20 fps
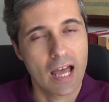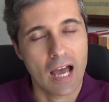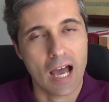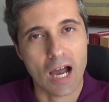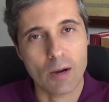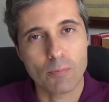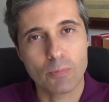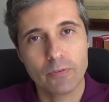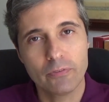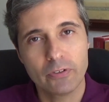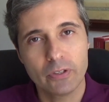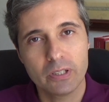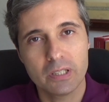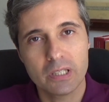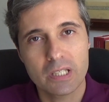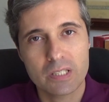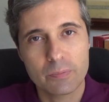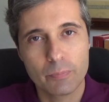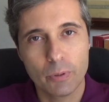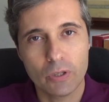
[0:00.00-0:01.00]
I'm reviewing
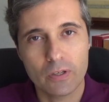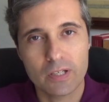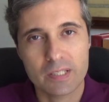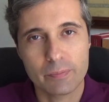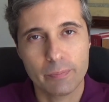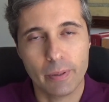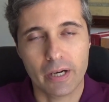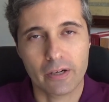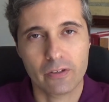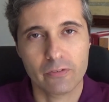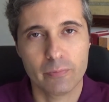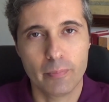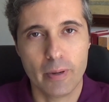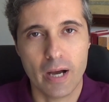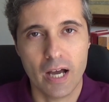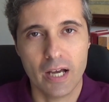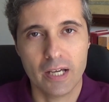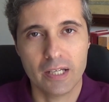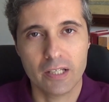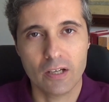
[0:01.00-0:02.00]
this book as part of
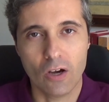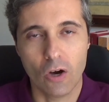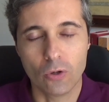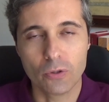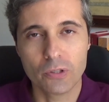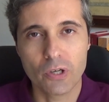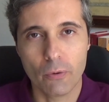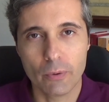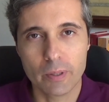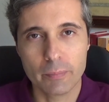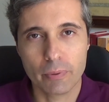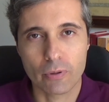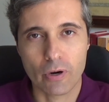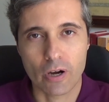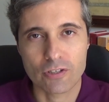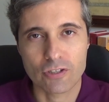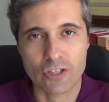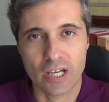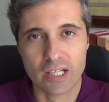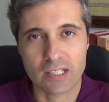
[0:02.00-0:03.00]
my ongoing
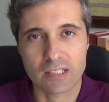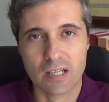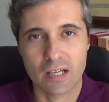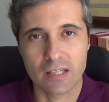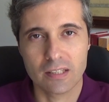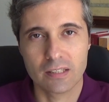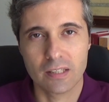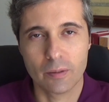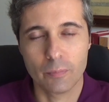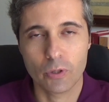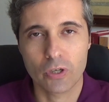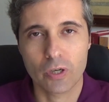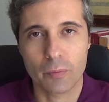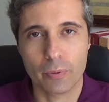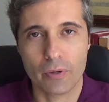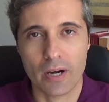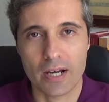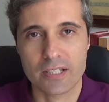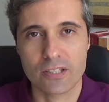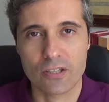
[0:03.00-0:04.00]
project, the Booker
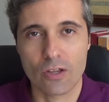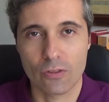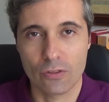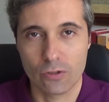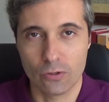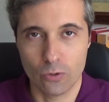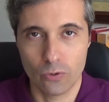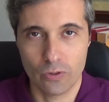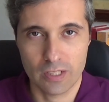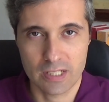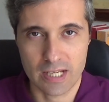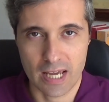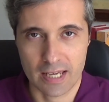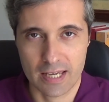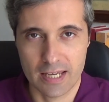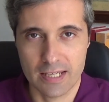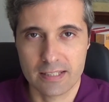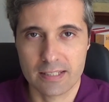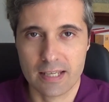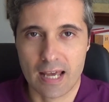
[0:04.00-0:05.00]
Prize Through the
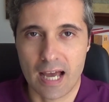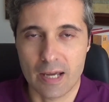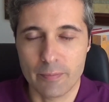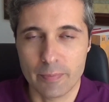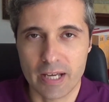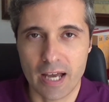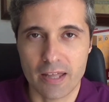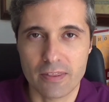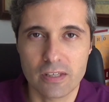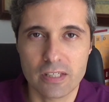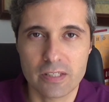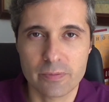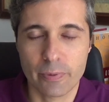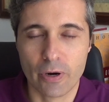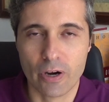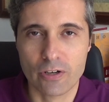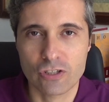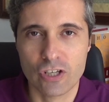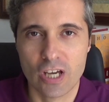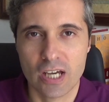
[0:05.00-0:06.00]
Decades. I began this
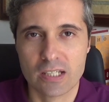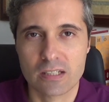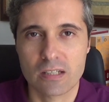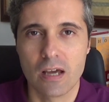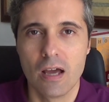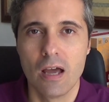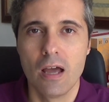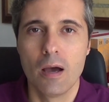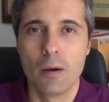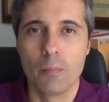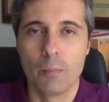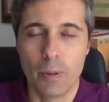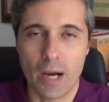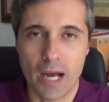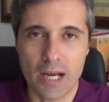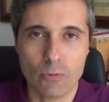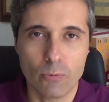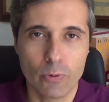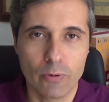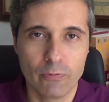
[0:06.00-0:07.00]
project
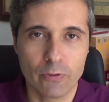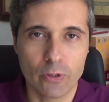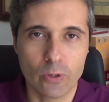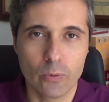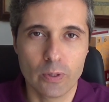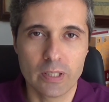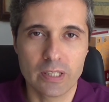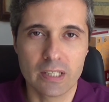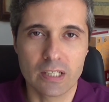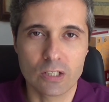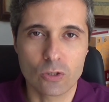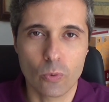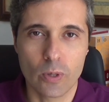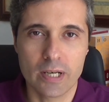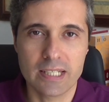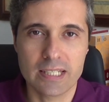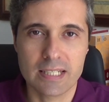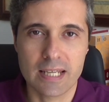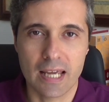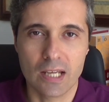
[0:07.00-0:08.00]
by reviewing the
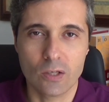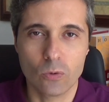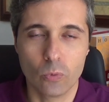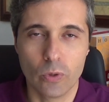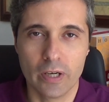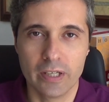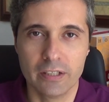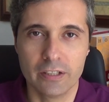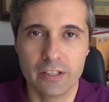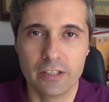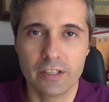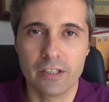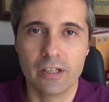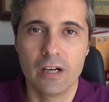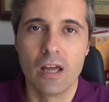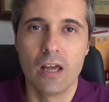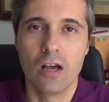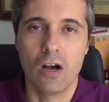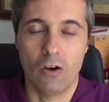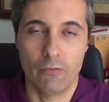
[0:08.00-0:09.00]
2010 winner
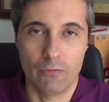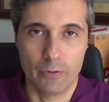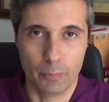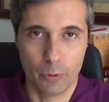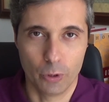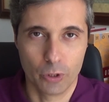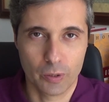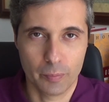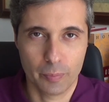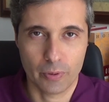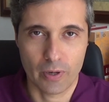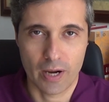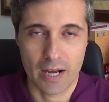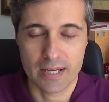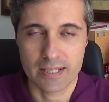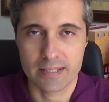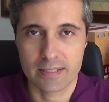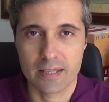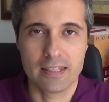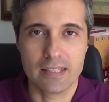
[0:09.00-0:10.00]
of the Booker
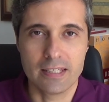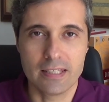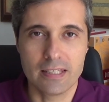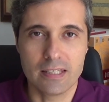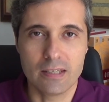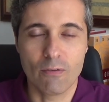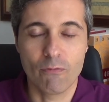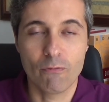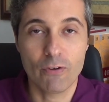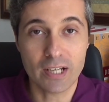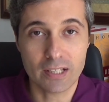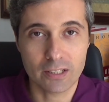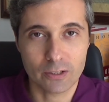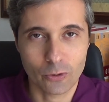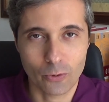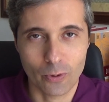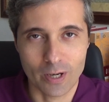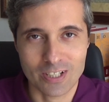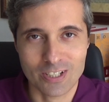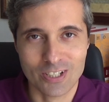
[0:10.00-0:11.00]
Prize, The Finkler
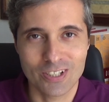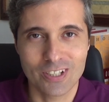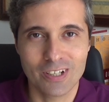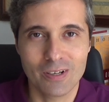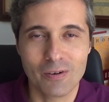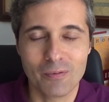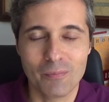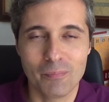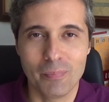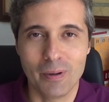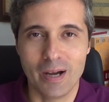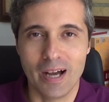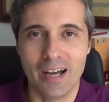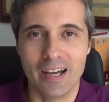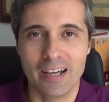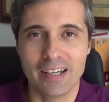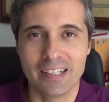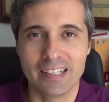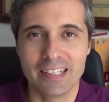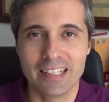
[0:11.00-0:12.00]
Question
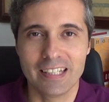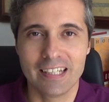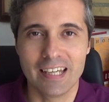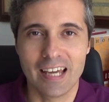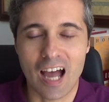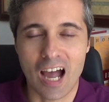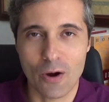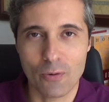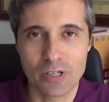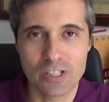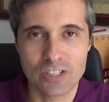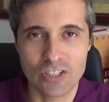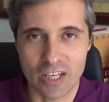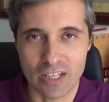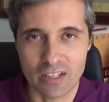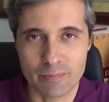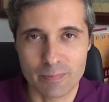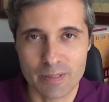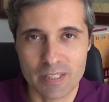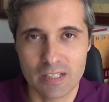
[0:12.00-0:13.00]
by Howard
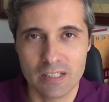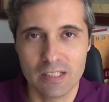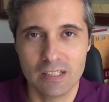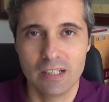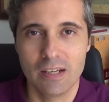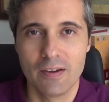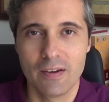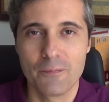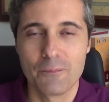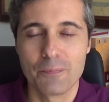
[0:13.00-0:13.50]
Jacobson.